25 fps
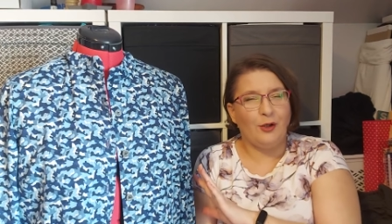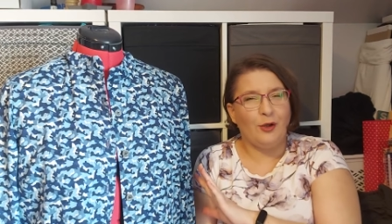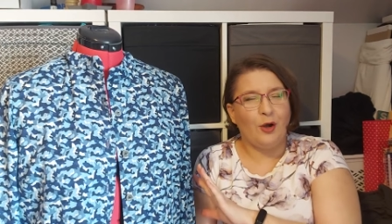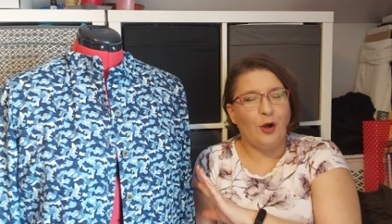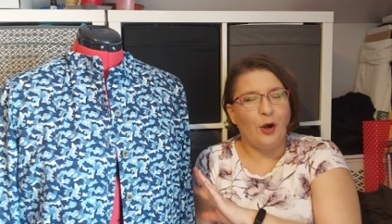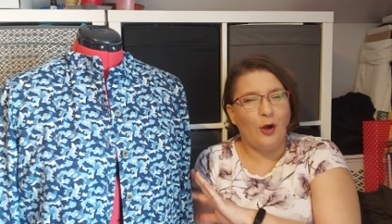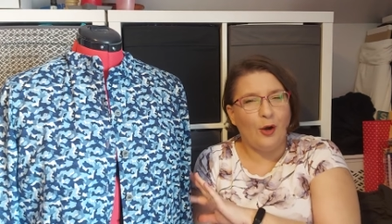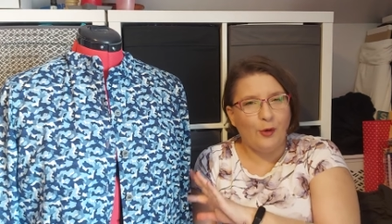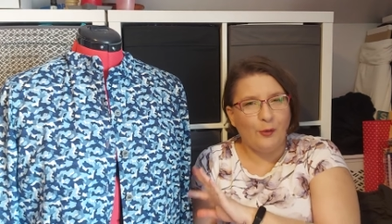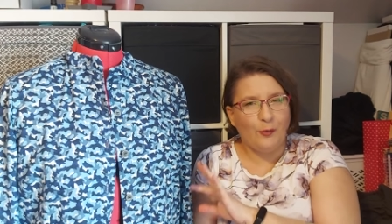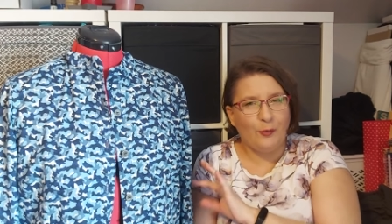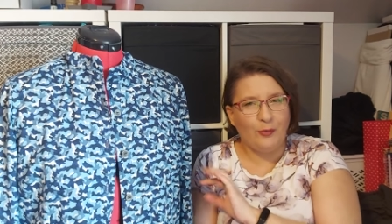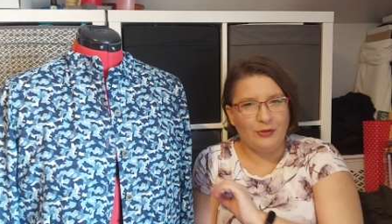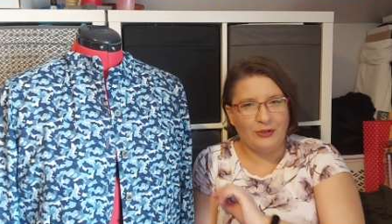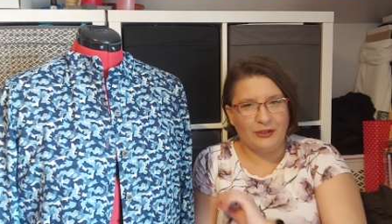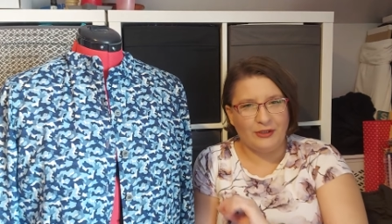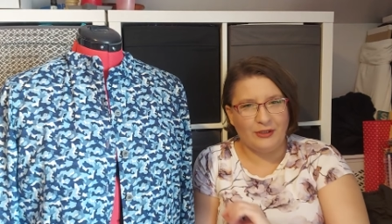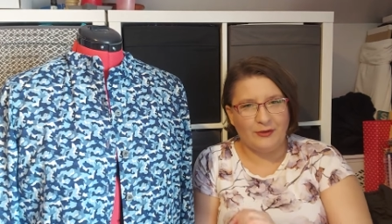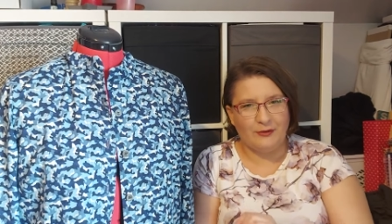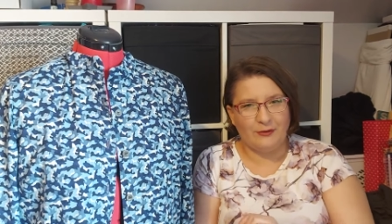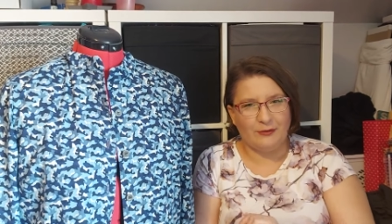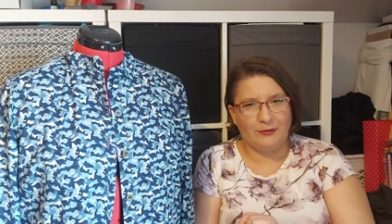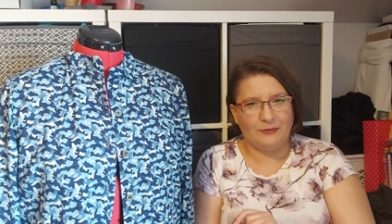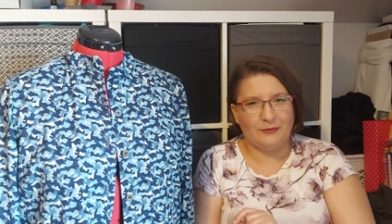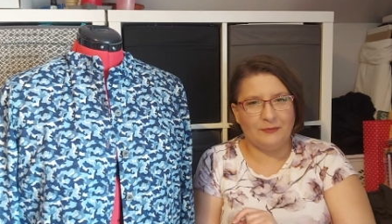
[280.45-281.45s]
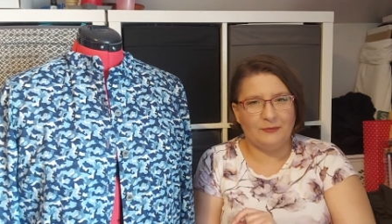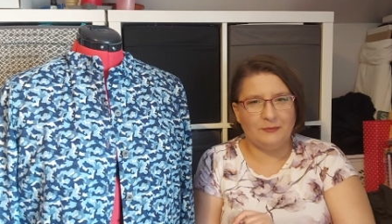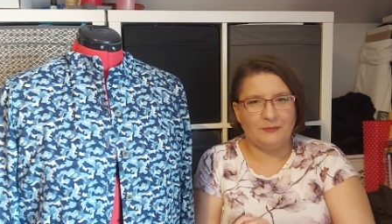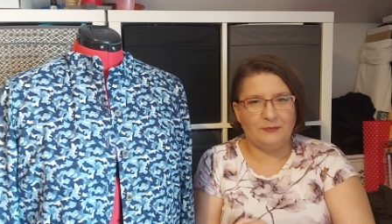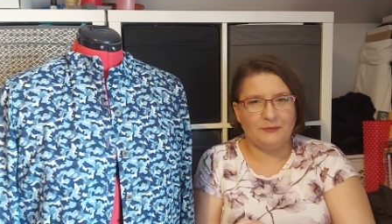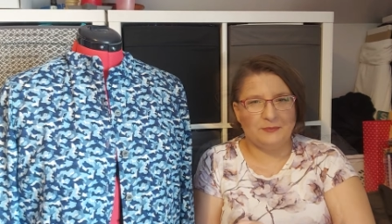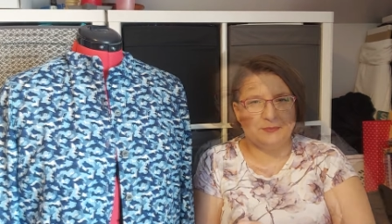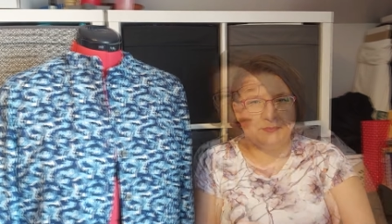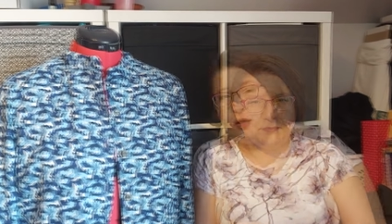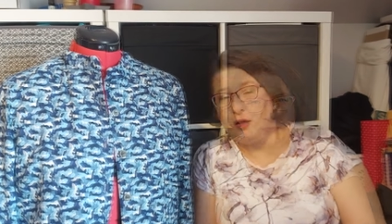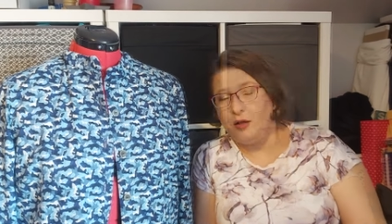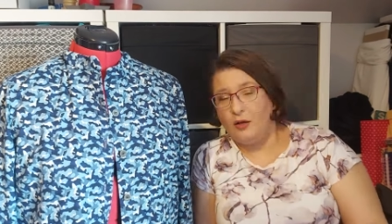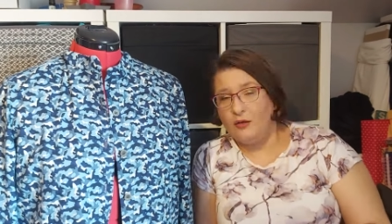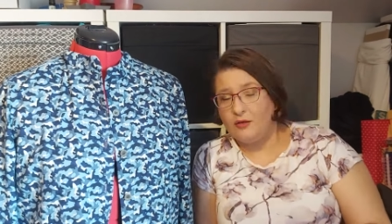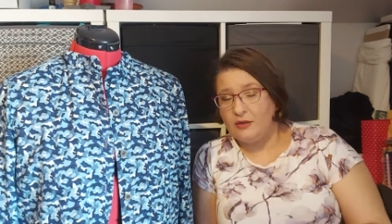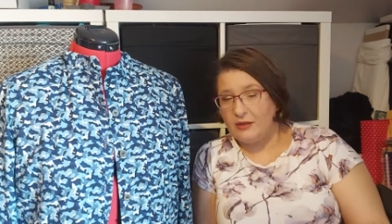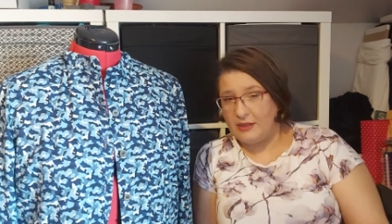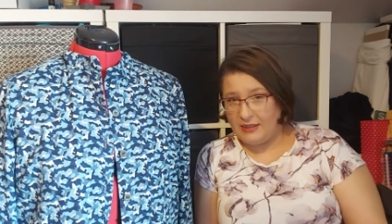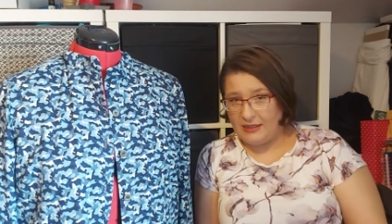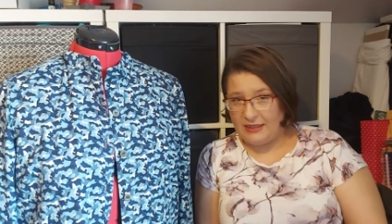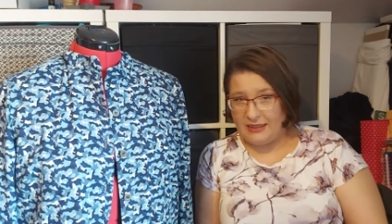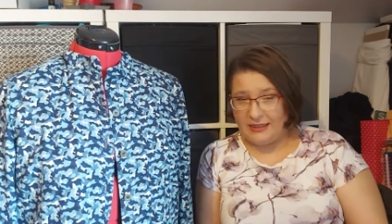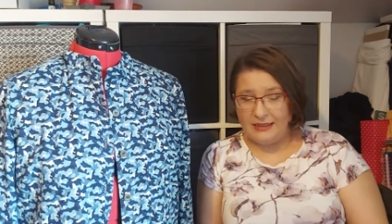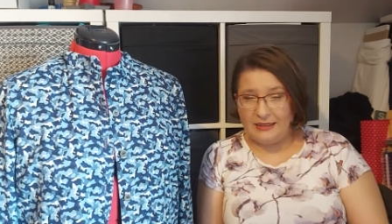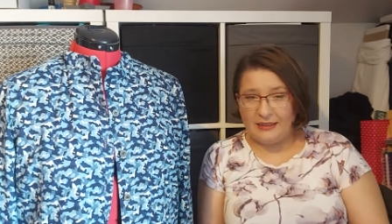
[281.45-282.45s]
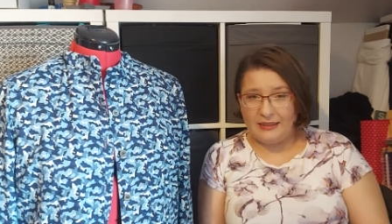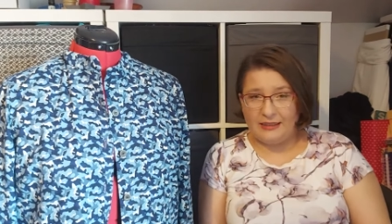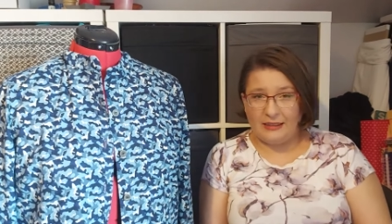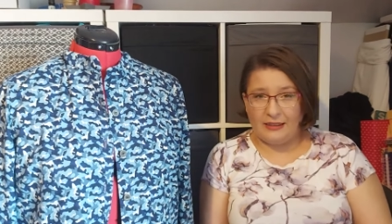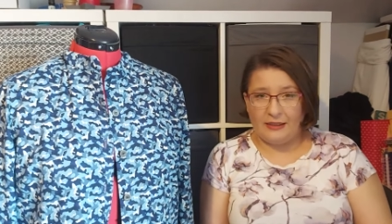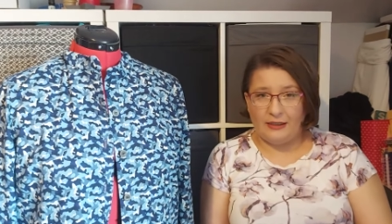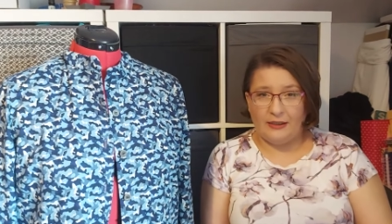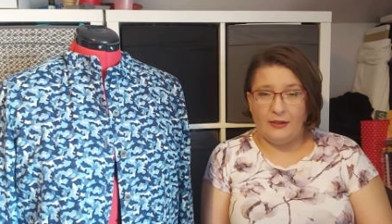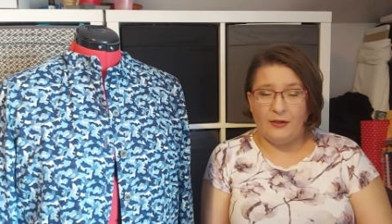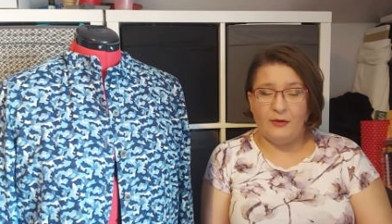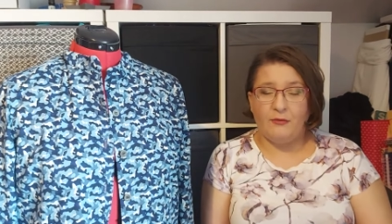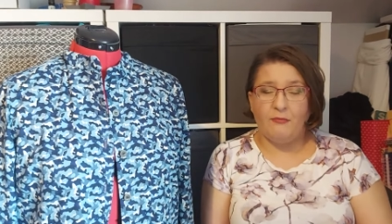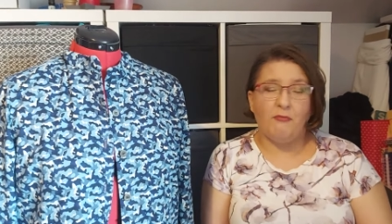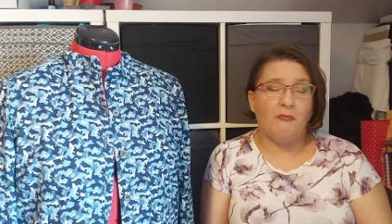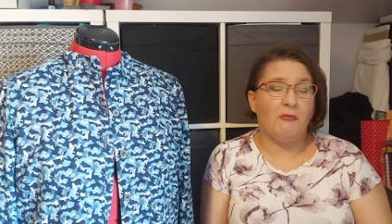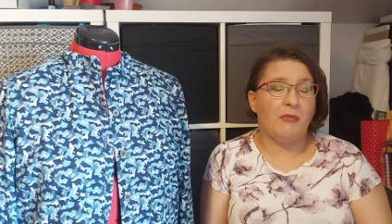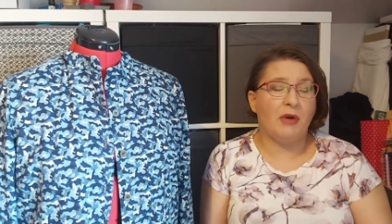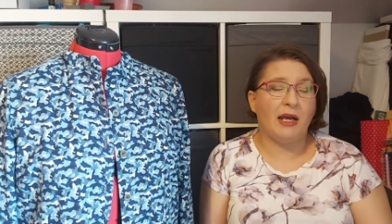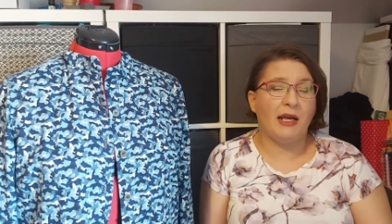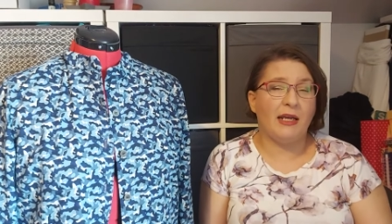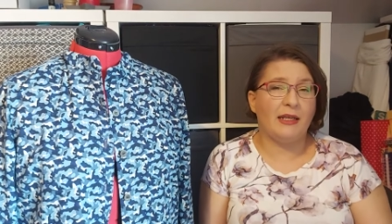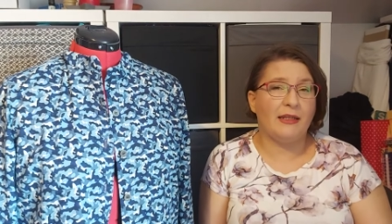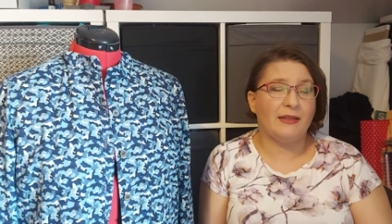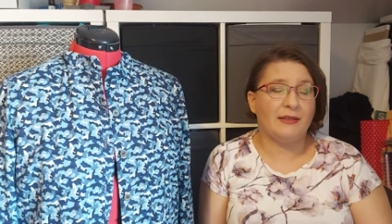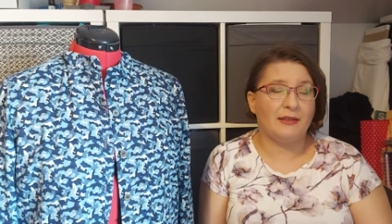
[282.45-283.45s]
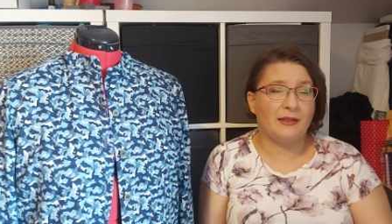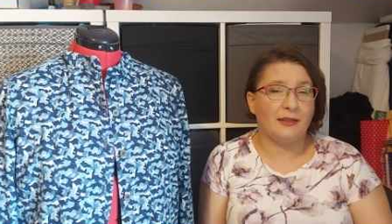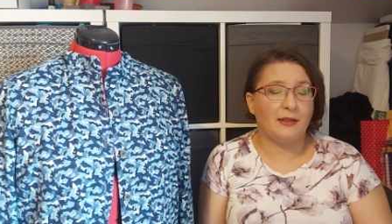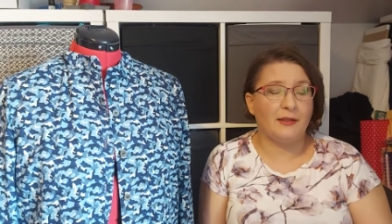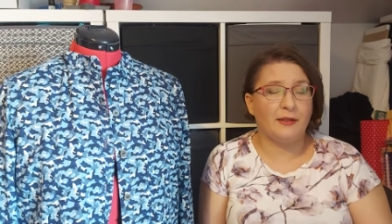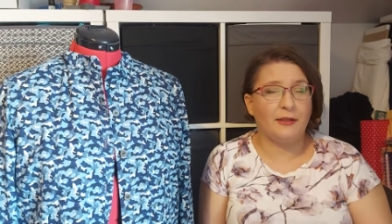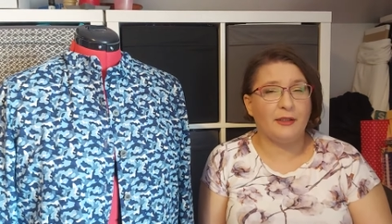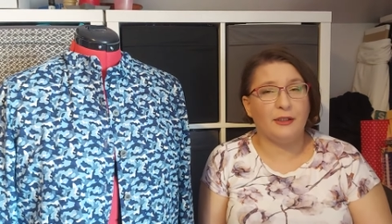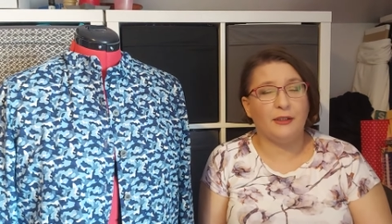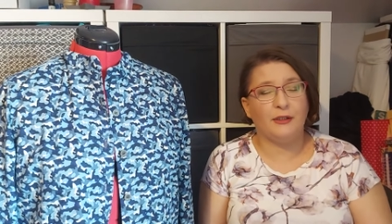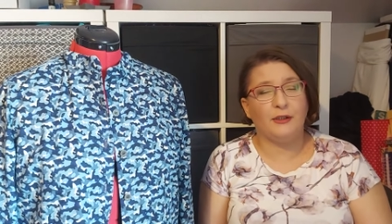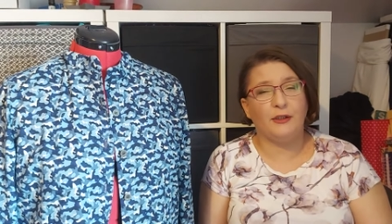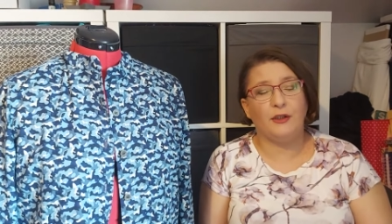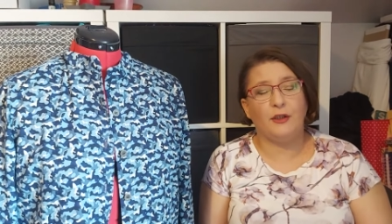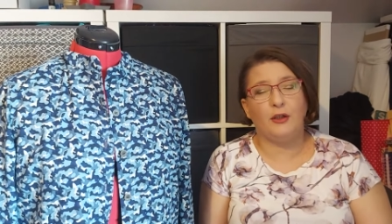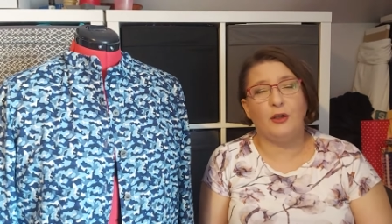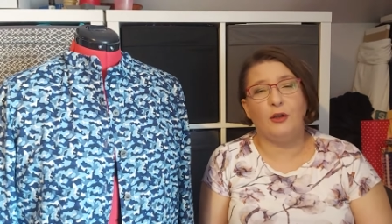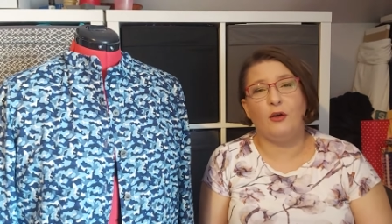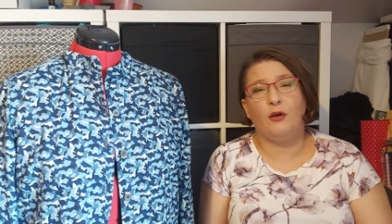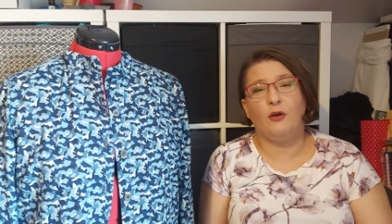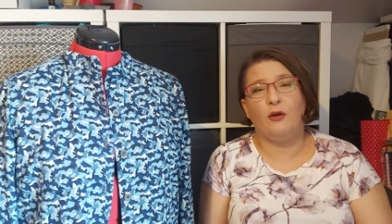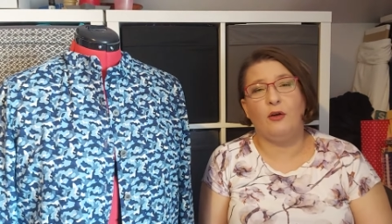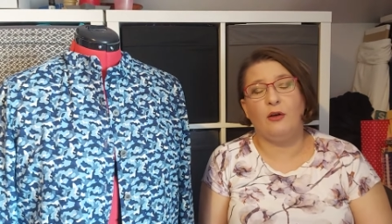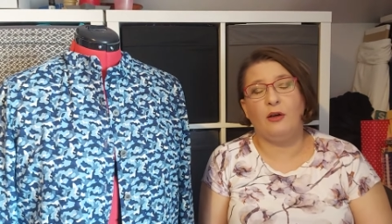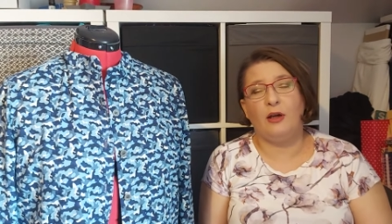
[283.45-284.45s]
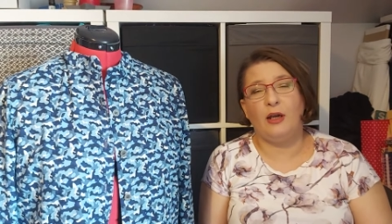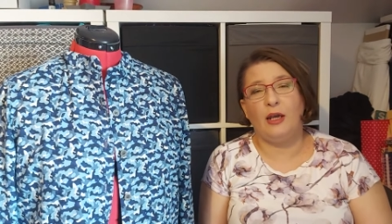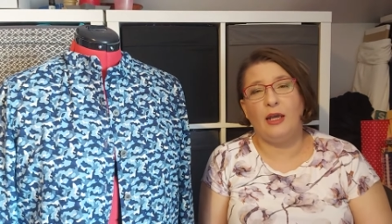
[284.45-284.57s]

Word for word: hopefully soon on sunday my sister-in-law